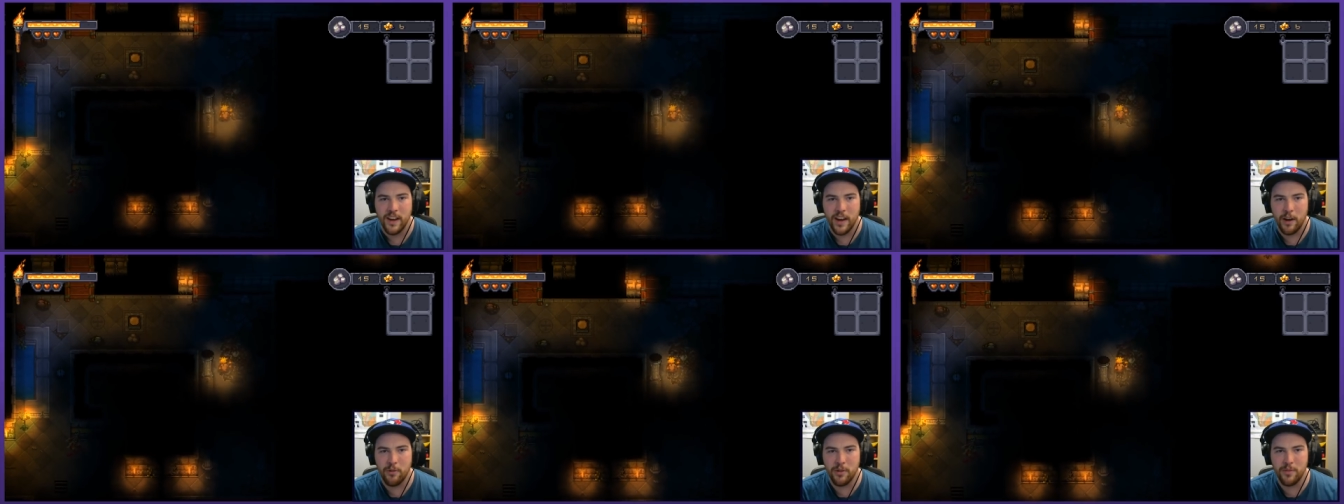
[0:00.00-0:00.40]

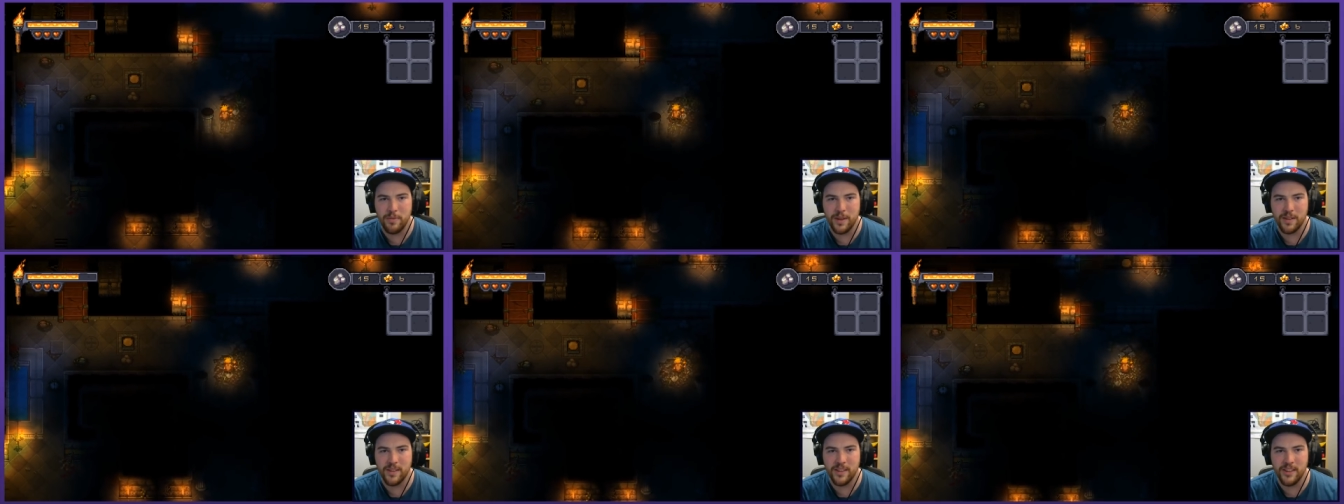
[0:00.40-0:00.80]
I want to be
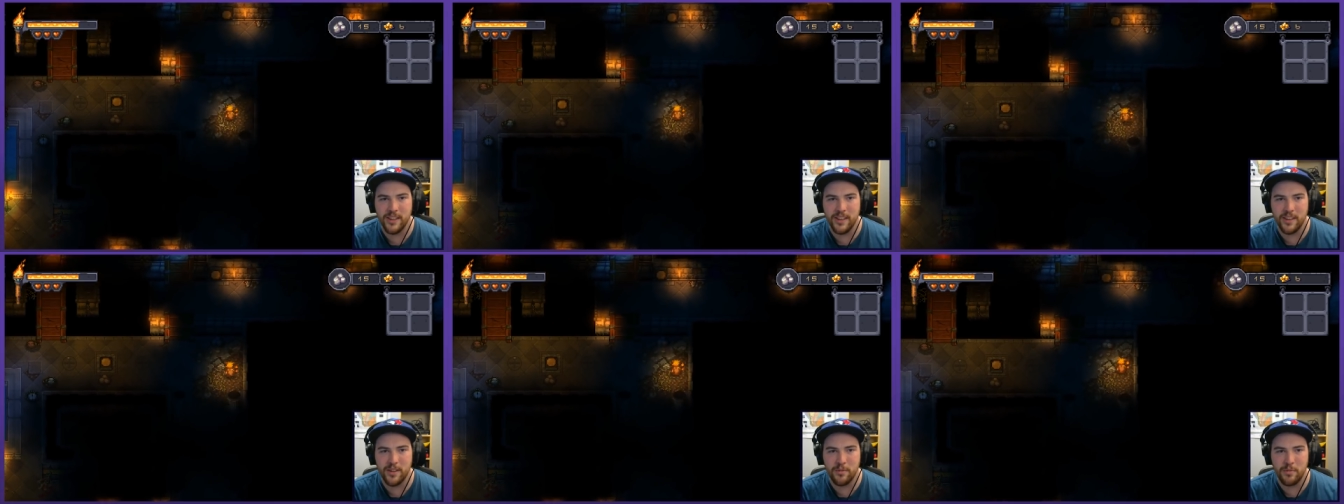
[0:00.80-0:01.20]
a
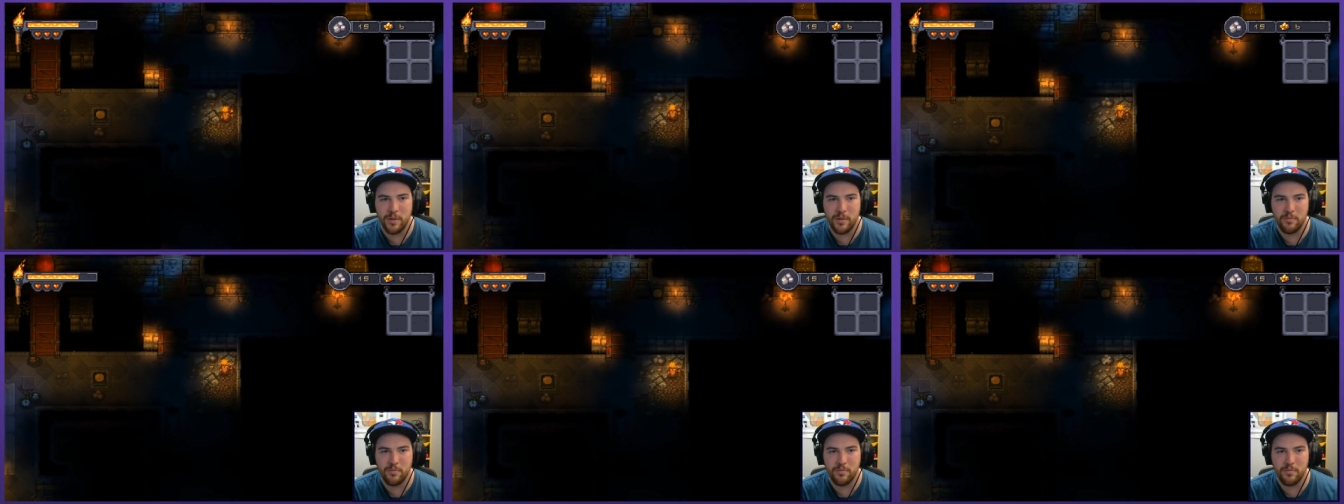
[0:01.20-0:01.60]
little
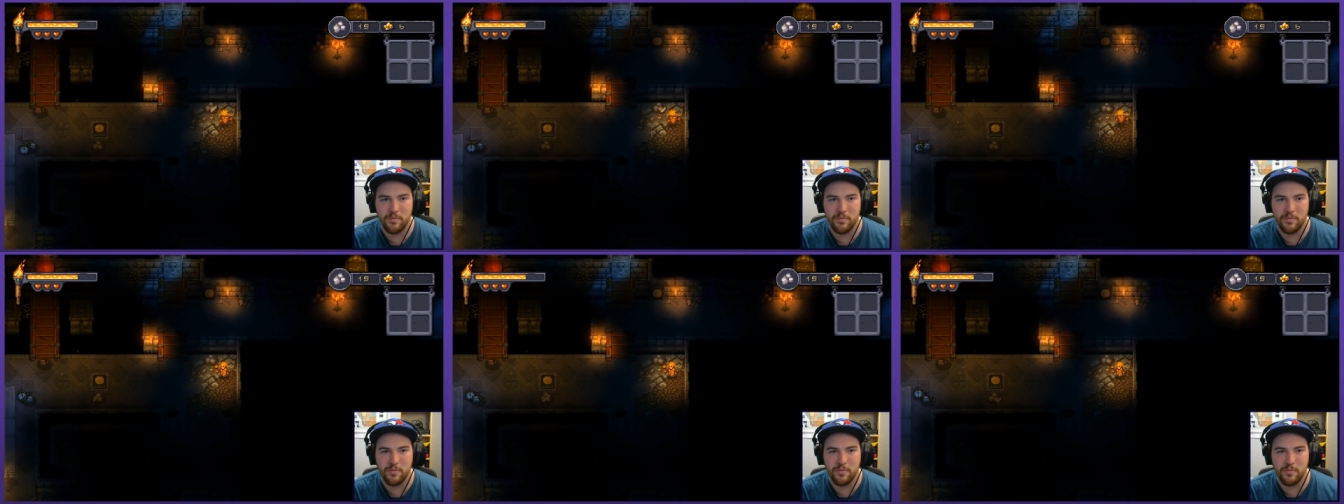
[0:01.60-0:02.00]
bit
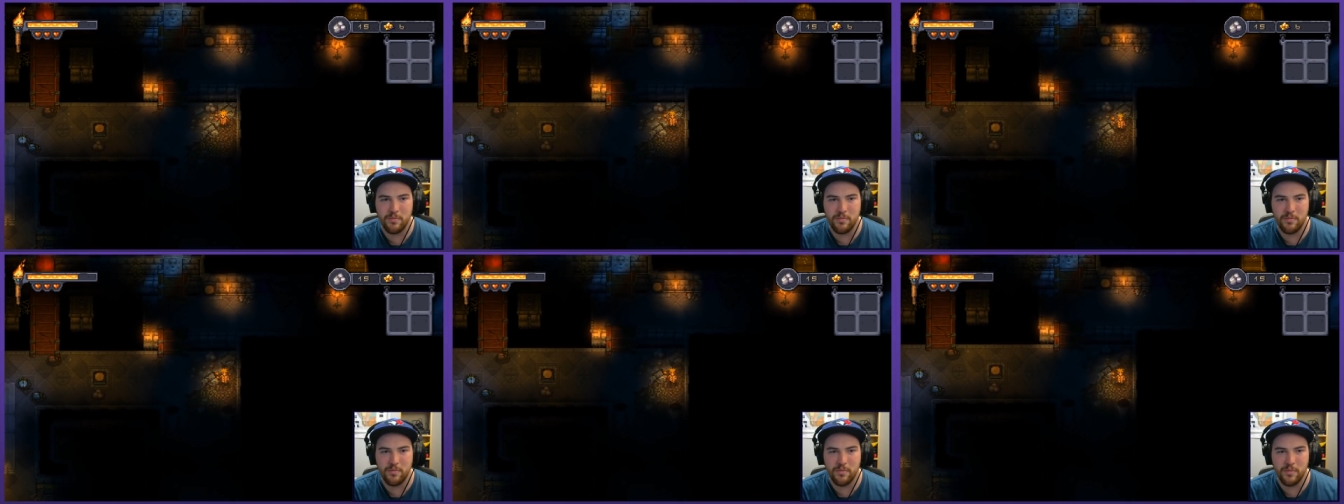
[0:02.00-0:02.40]

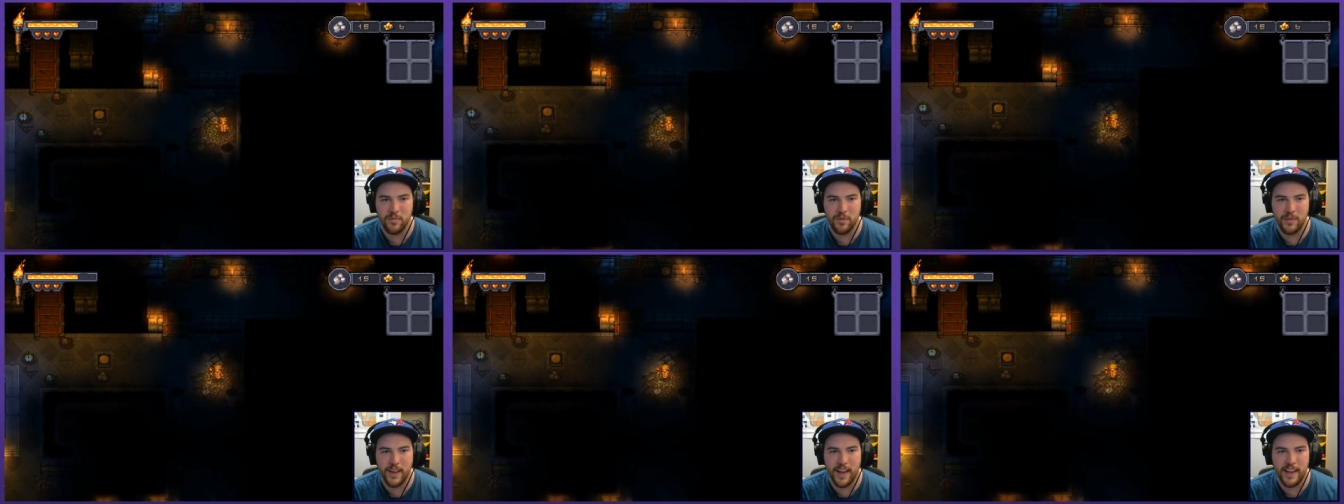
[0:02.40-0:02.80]

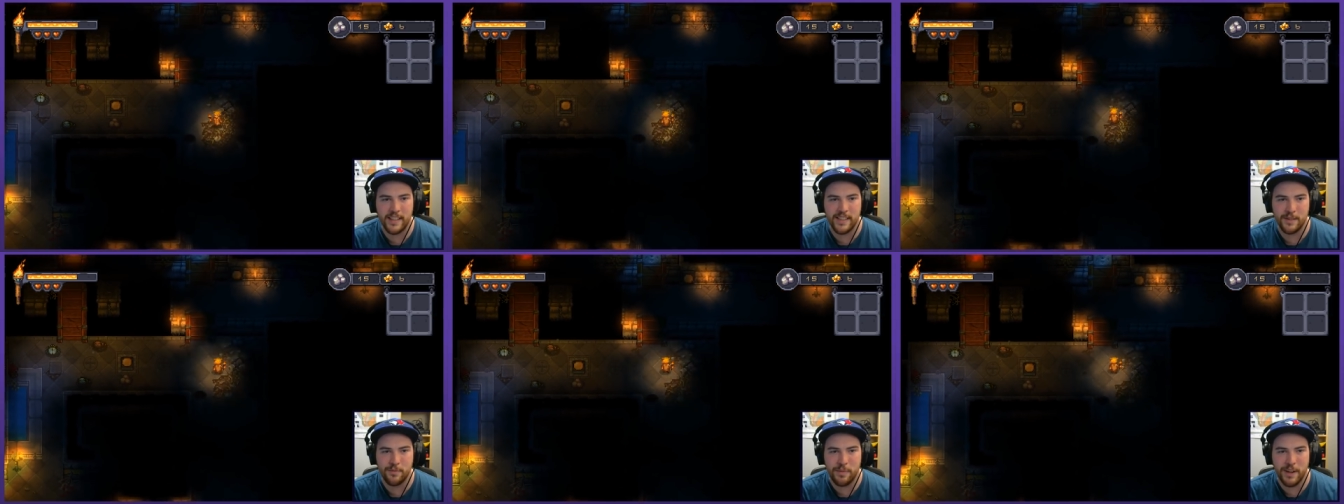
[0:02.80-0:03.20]
less
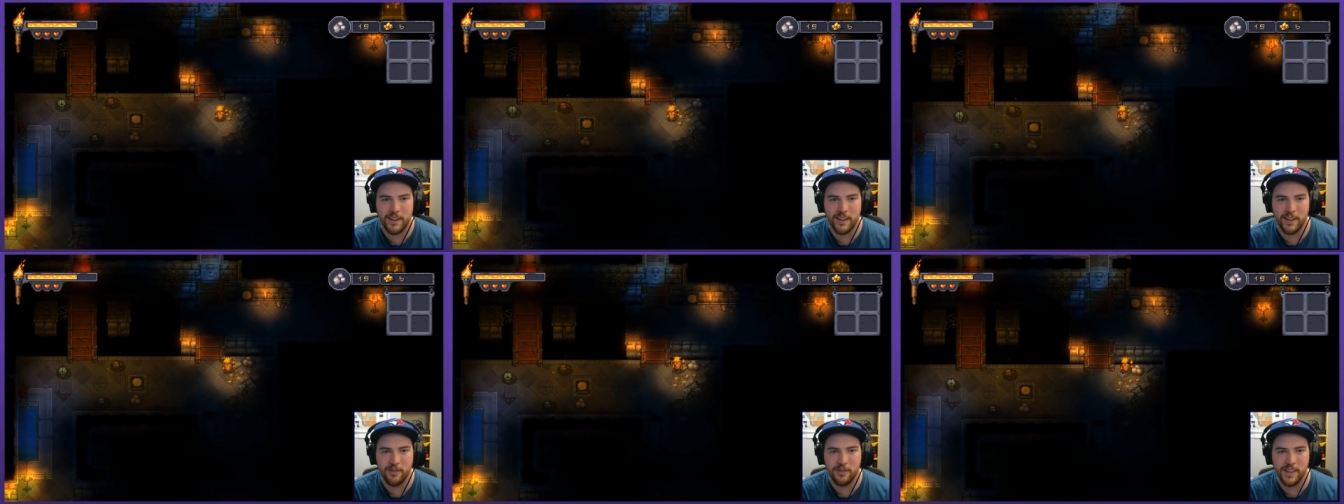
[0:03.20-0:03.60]

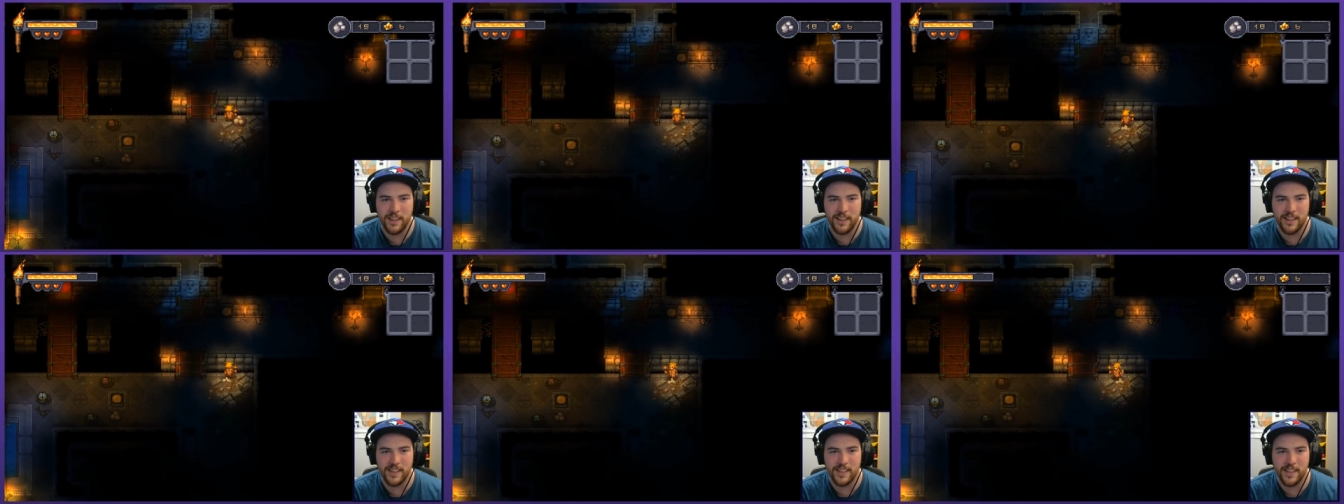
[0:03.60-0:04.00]
sparing with
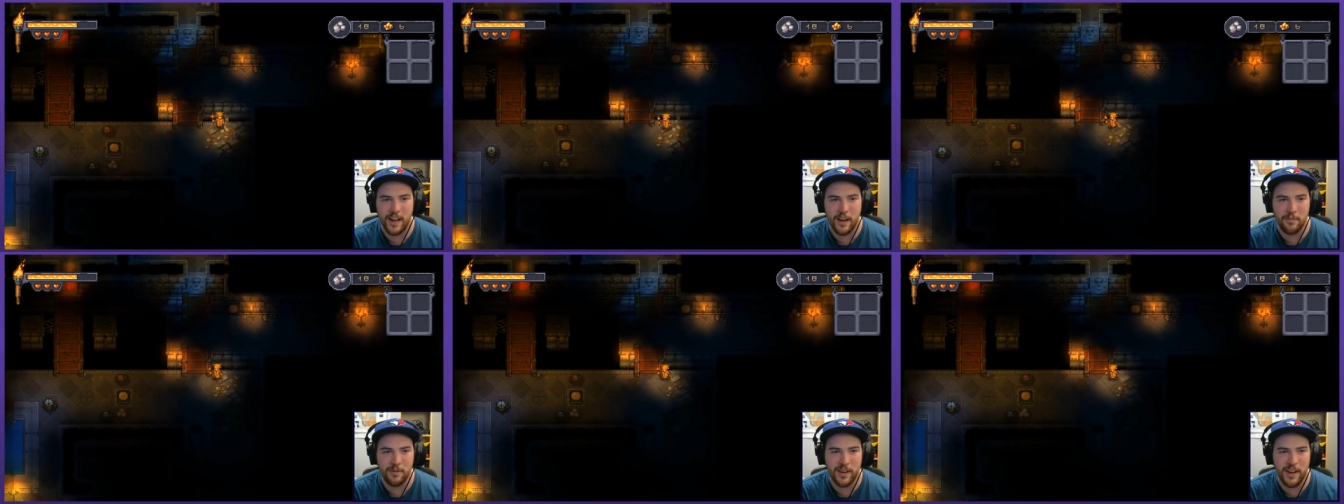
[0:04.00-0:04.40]
it this
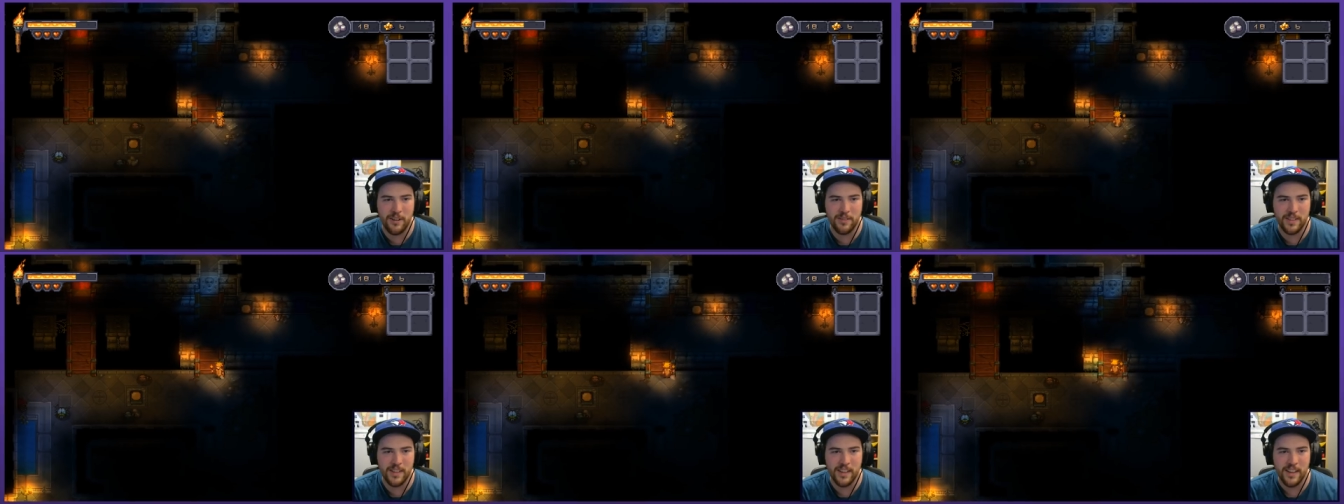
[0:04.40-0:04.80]
time
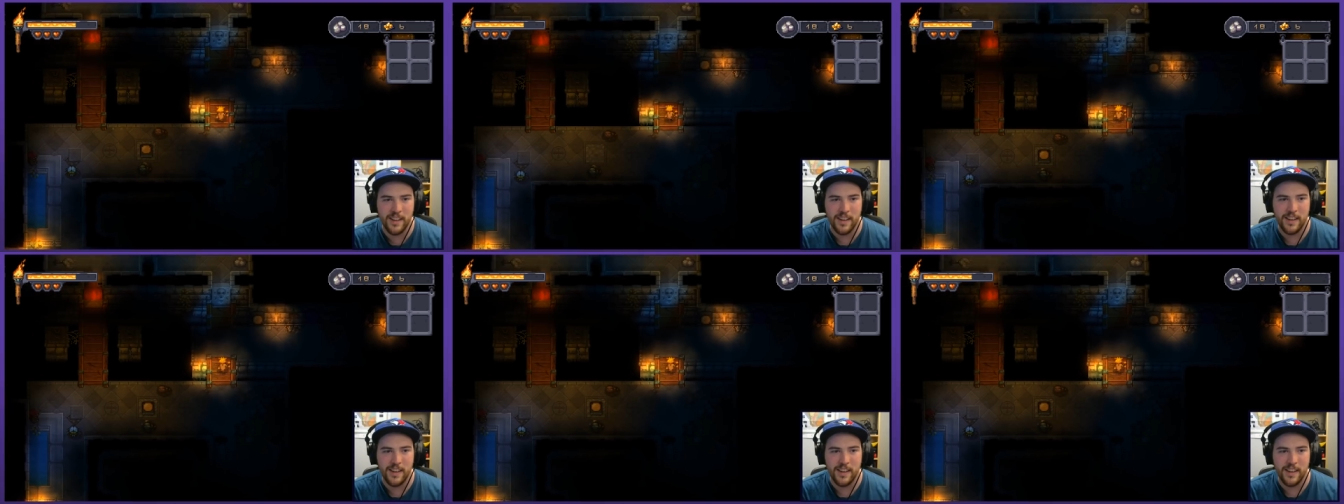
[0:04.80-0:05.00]
around.